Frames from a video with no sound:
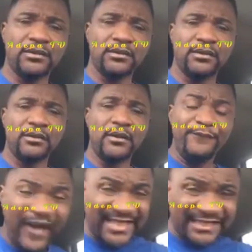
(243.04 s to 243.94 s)

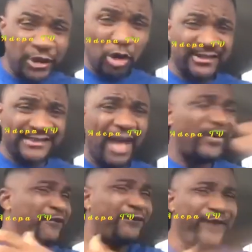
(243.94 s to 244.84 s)
Face yourself and
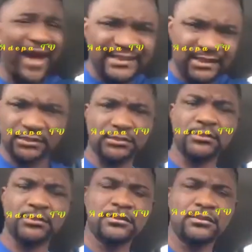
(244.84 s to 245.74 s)
fight.
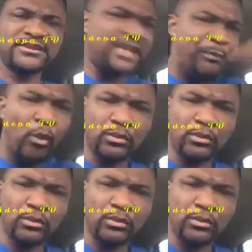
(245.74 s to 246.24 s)
Simple.